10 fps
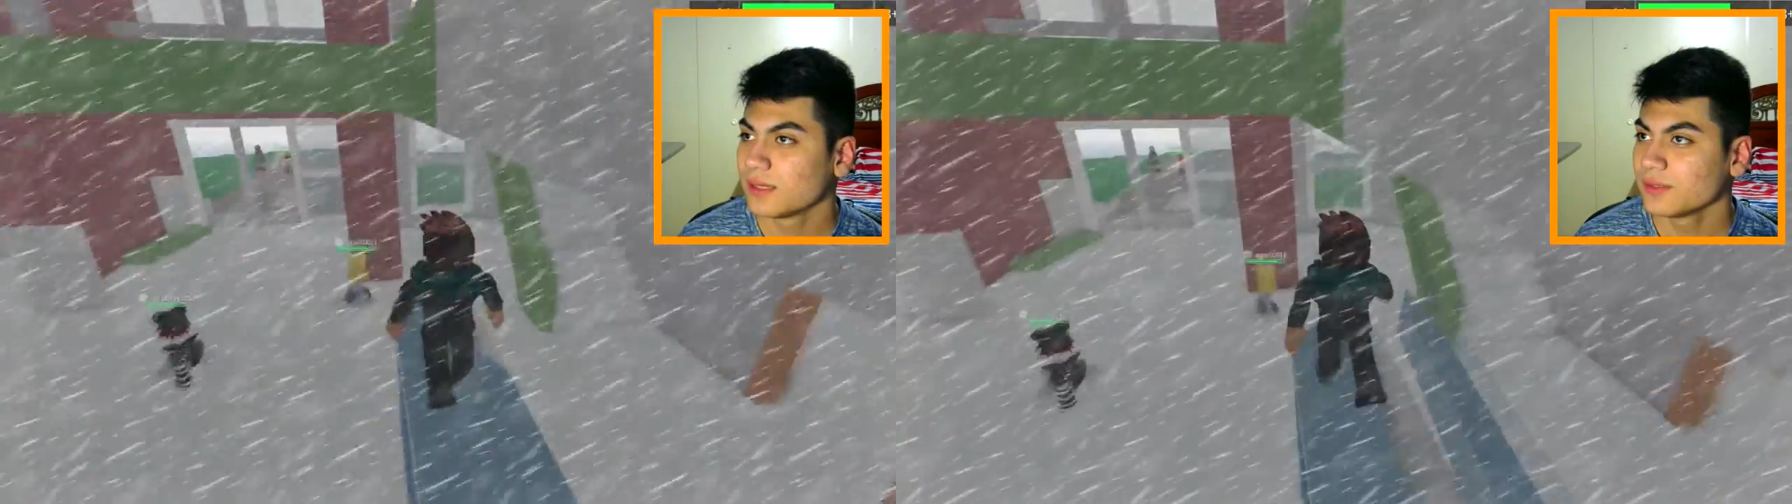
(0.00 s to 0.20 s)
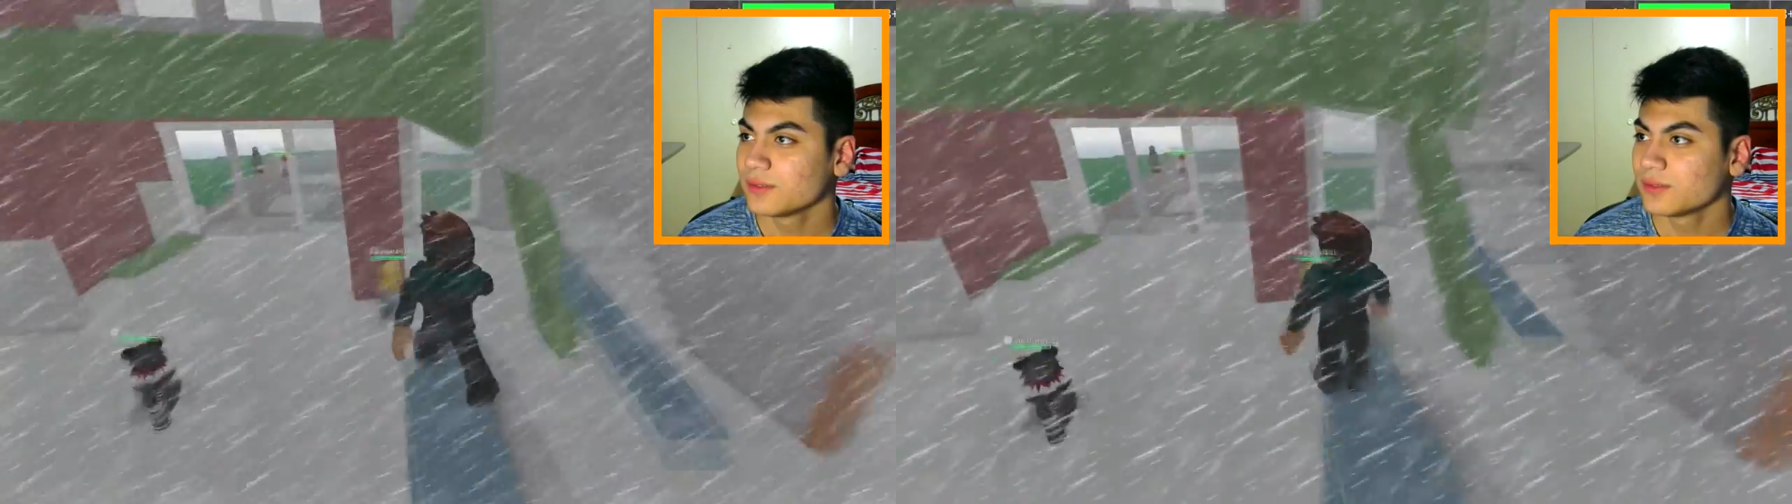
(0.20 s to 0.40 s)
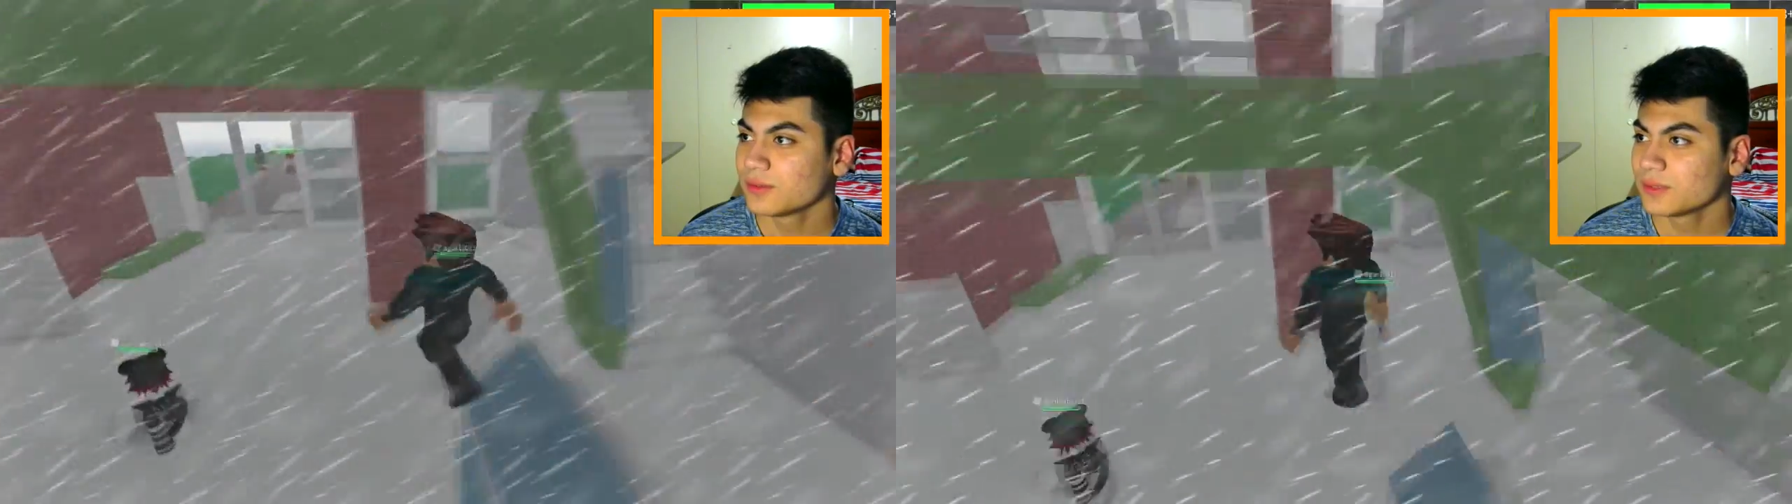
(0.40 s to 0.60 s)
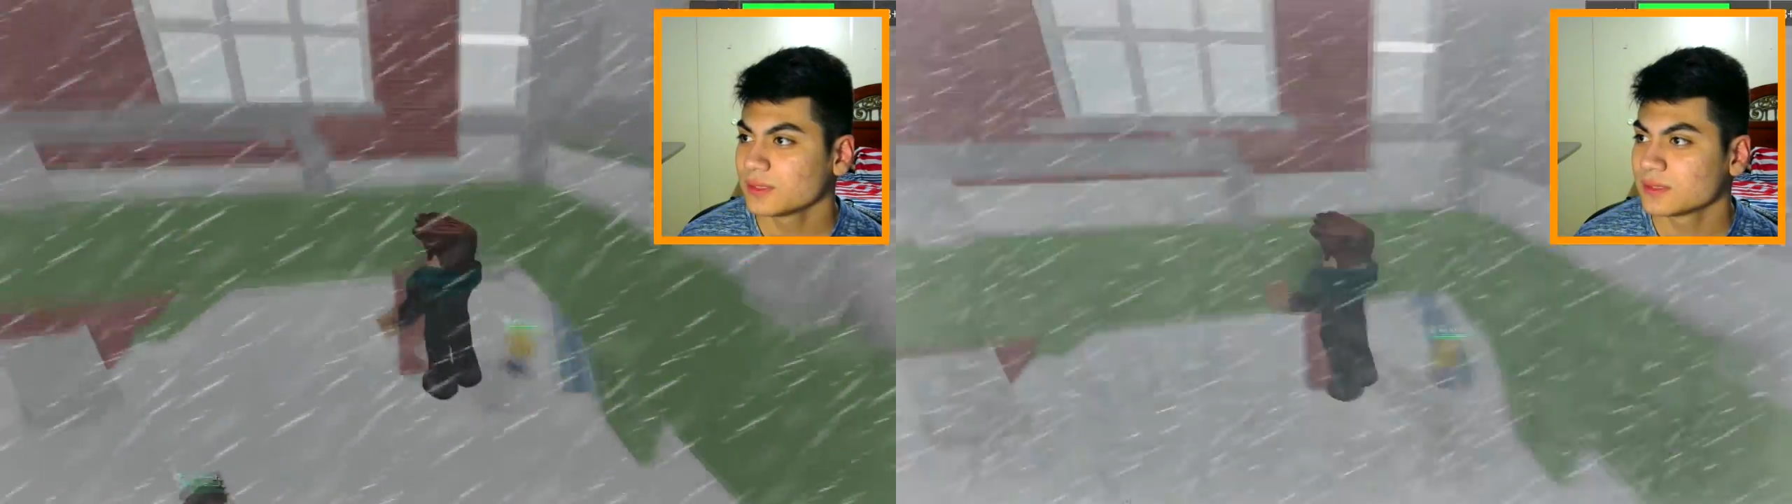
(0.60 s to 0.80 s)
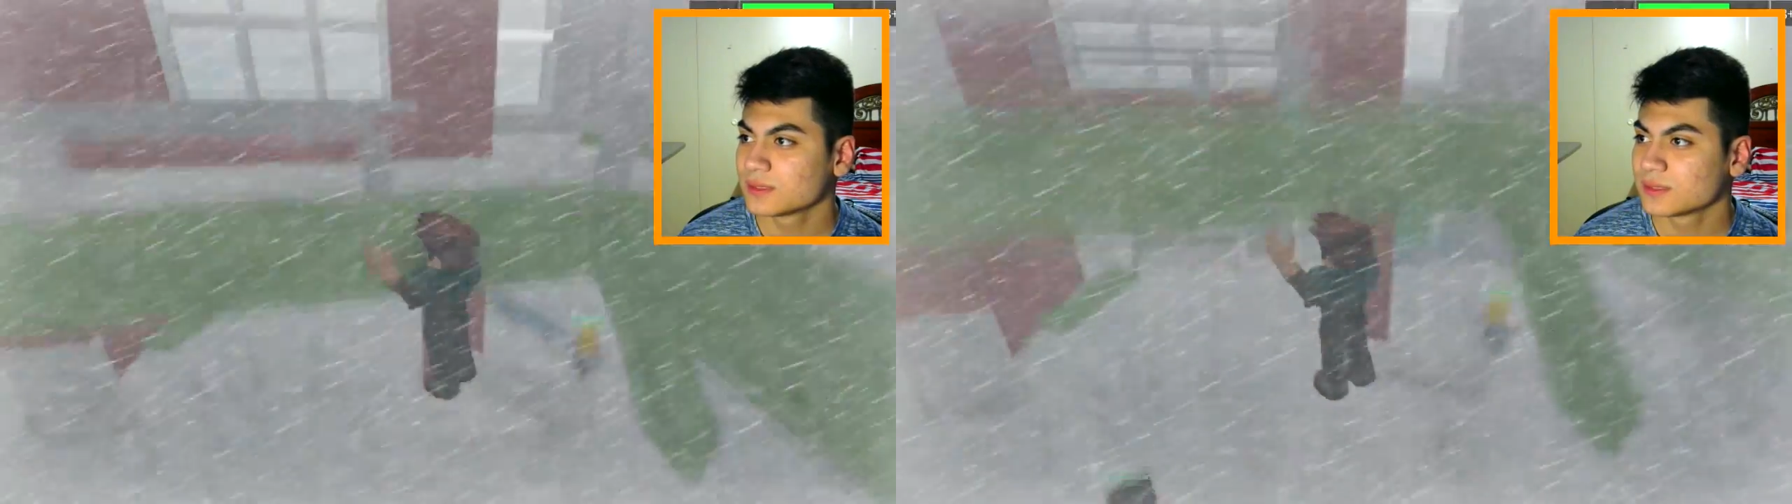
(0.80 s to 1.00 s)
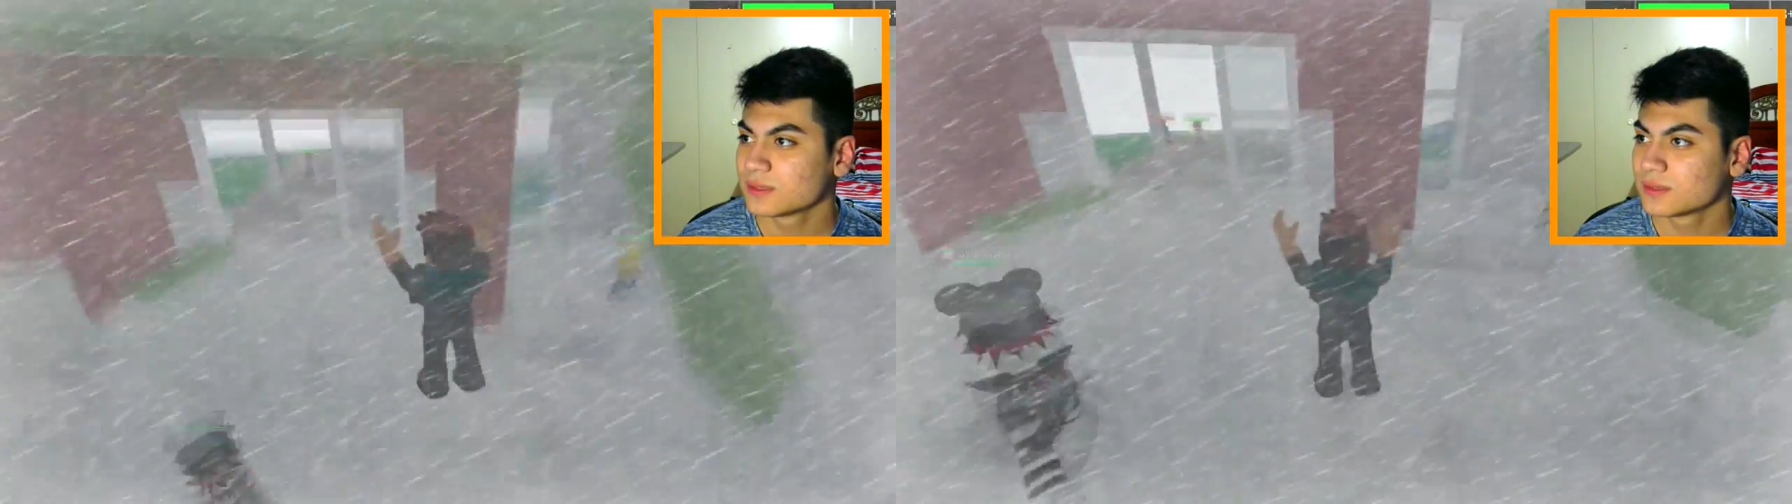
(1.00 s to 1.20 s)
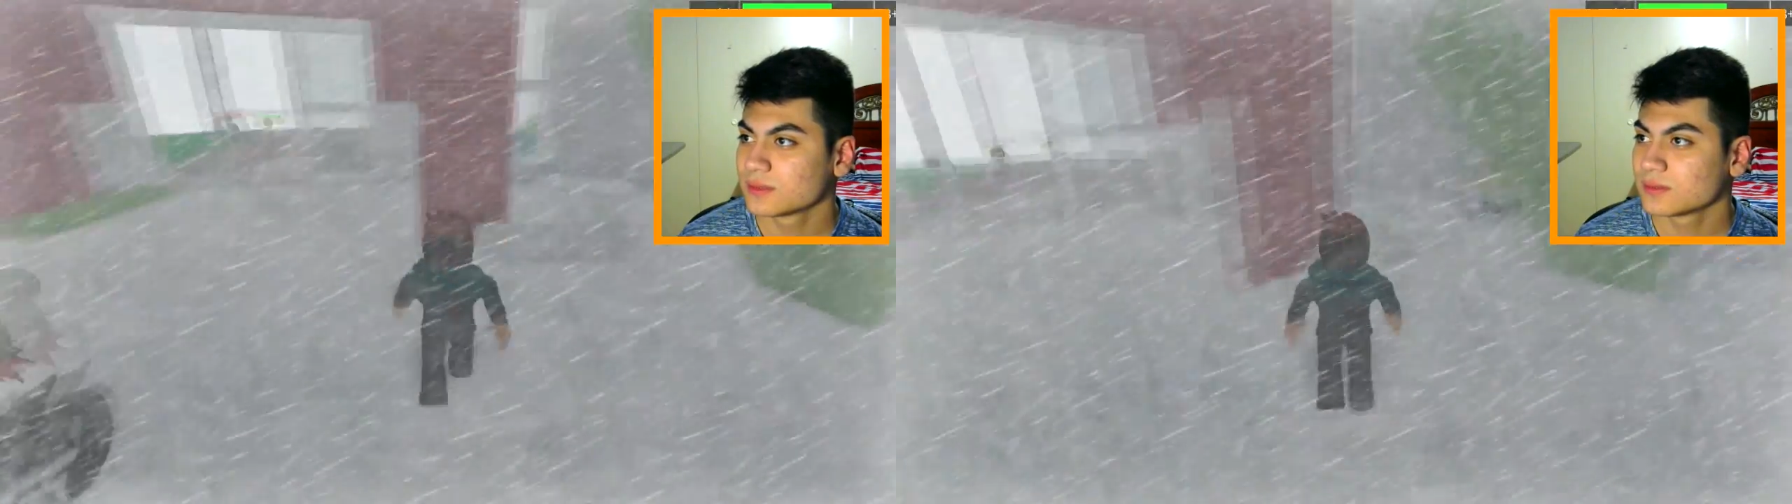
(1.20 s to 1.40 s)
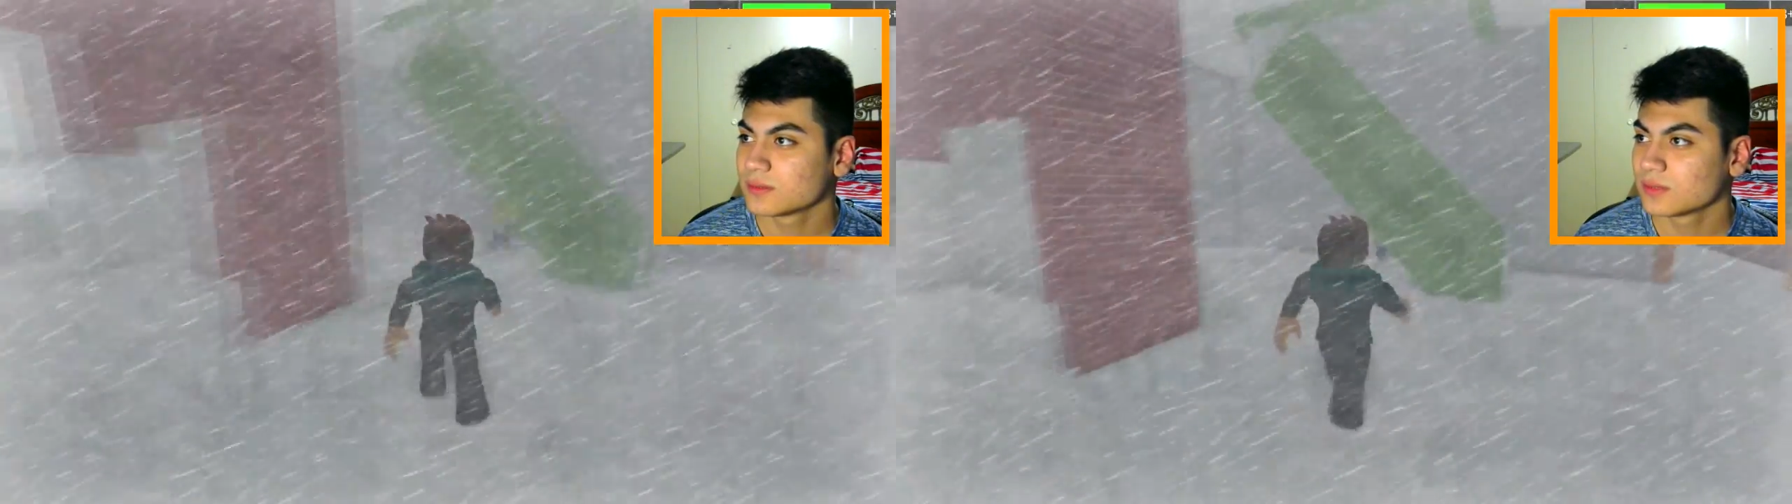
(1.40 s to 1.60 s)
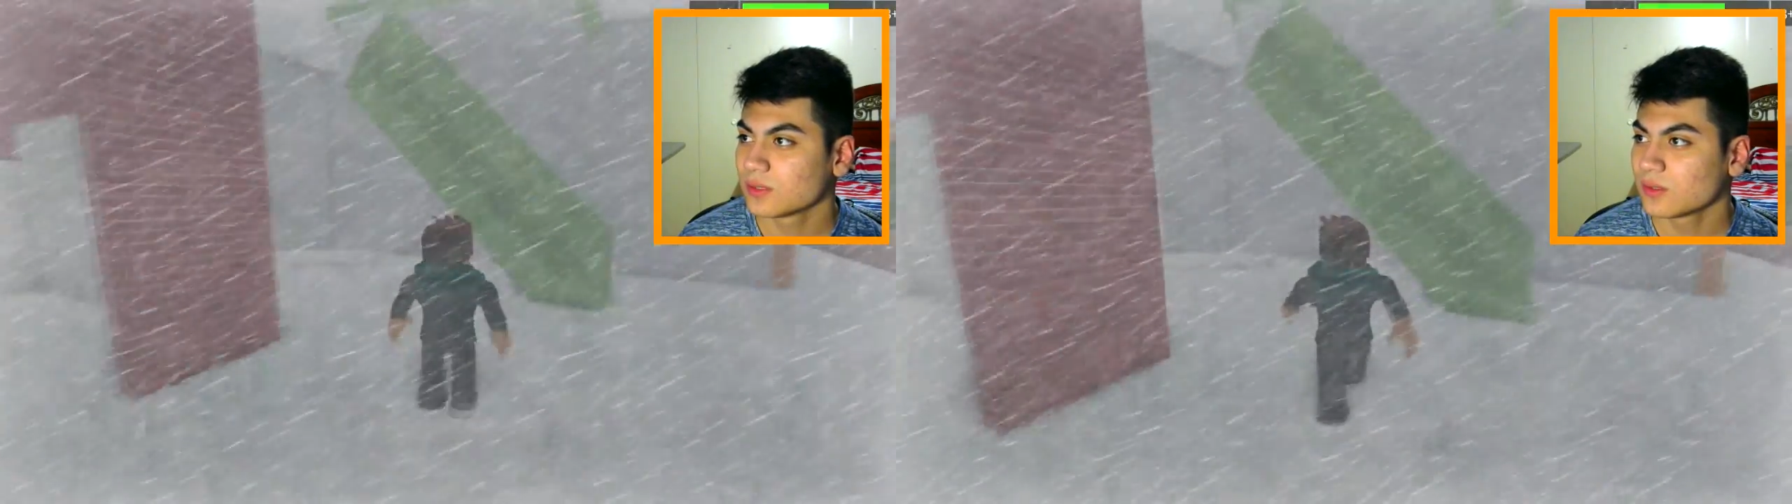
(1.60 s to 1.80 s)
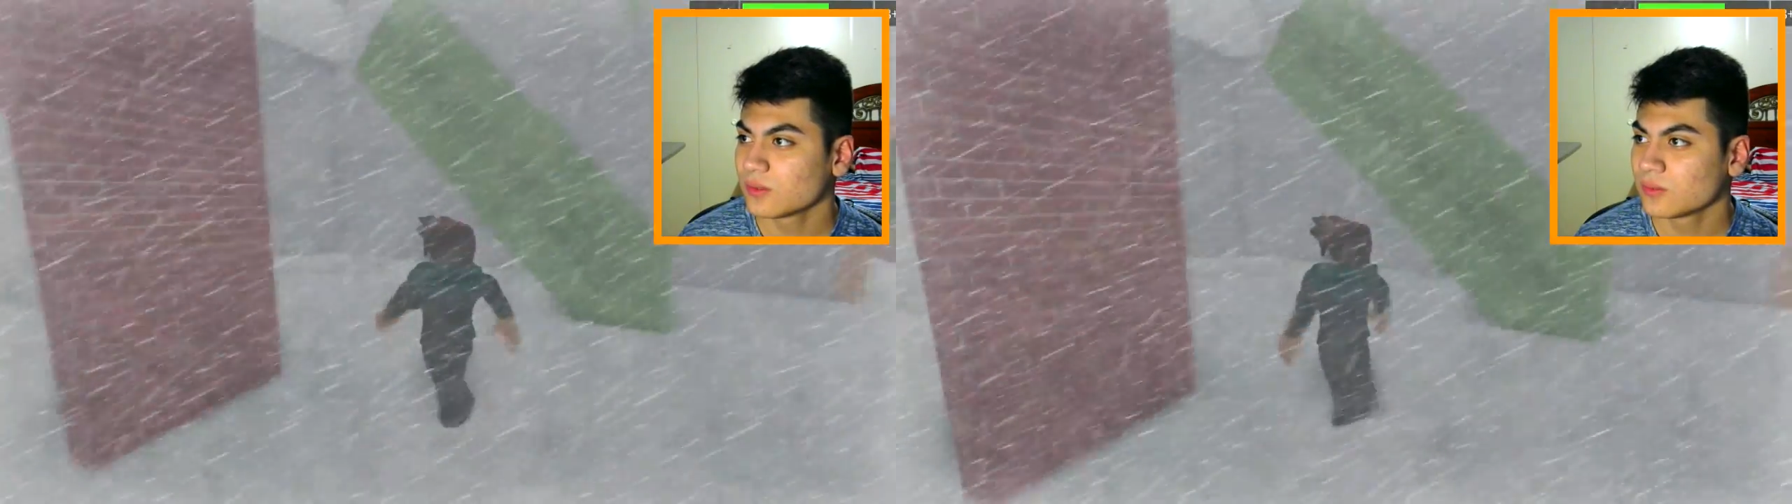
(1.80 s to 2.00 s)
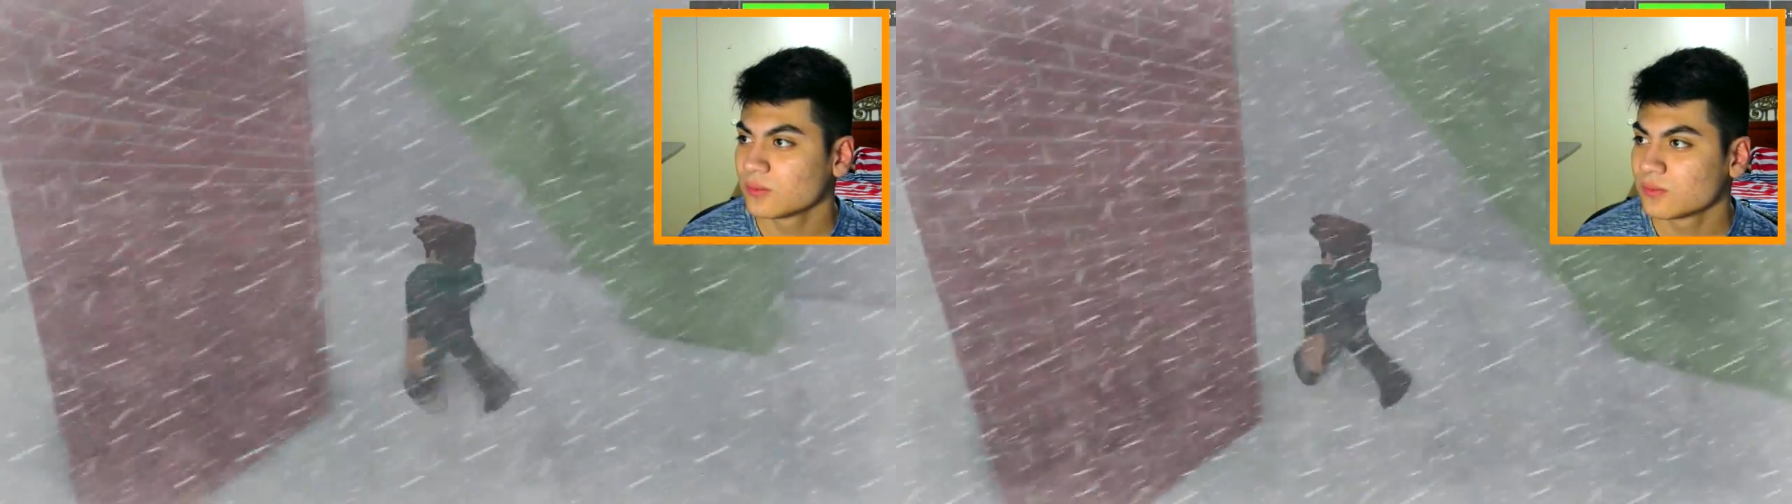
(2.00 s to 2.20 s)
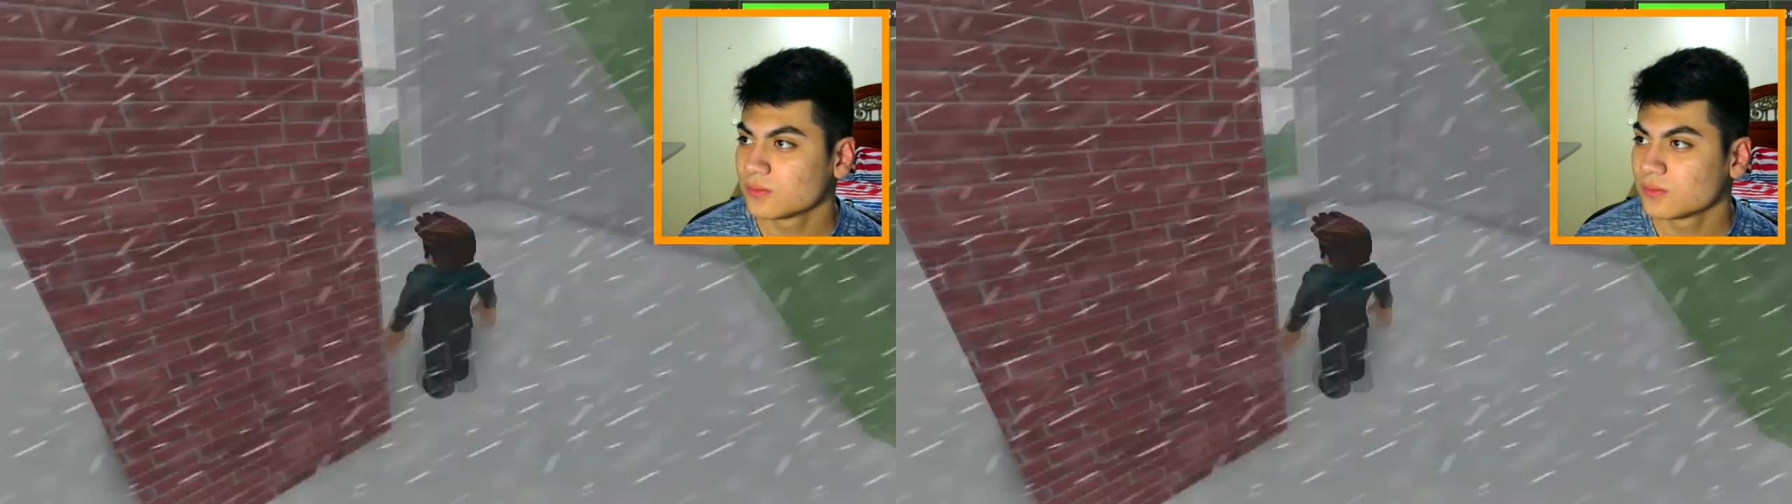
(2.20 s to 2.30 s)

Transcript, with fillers: you do this? No.